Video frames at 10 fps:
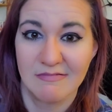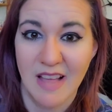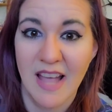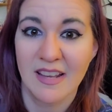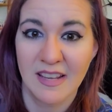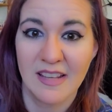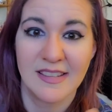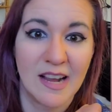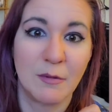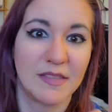I can get
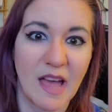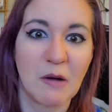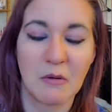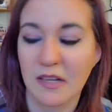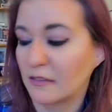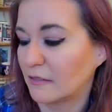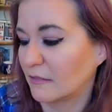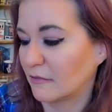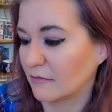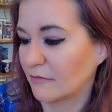down with that one.
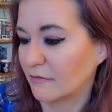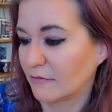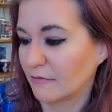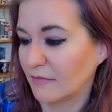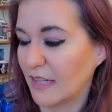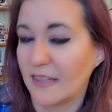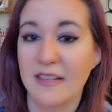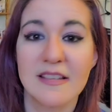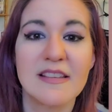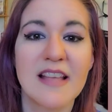It
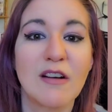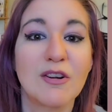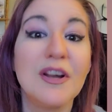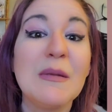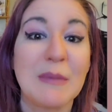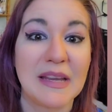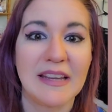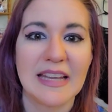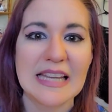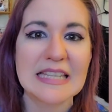doesn't sound
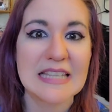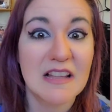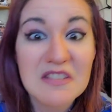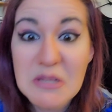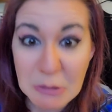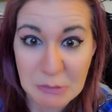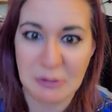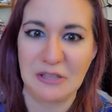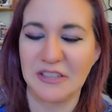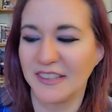creepy. It sounds
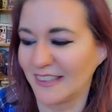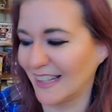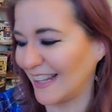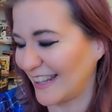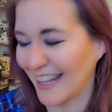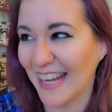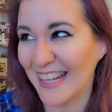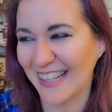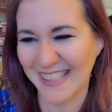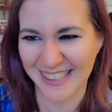normal.
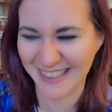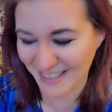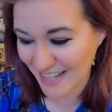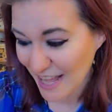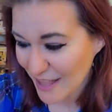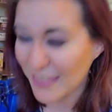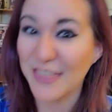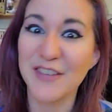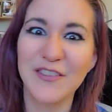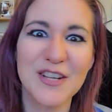Like,
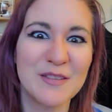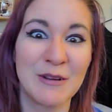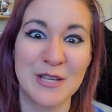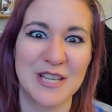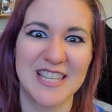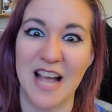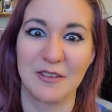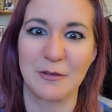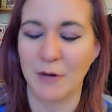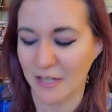the first one just
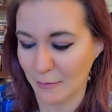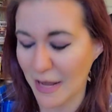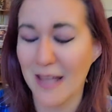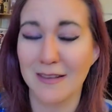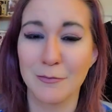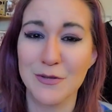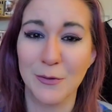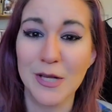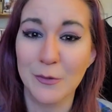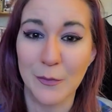sounded weird to me. It was
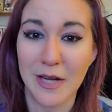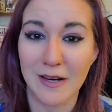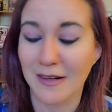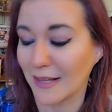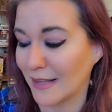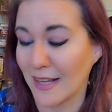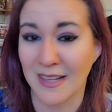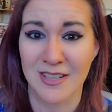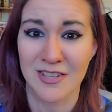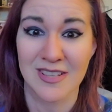written weird, and
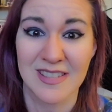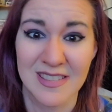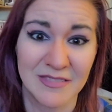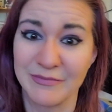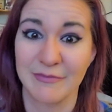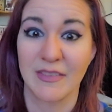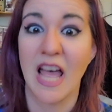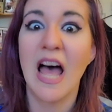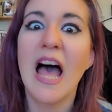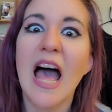then it just,
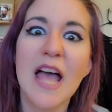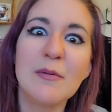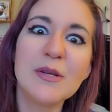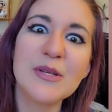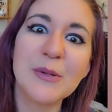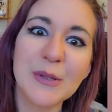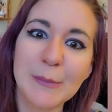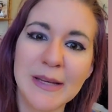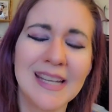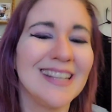I will do your
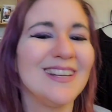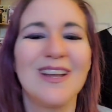bidding.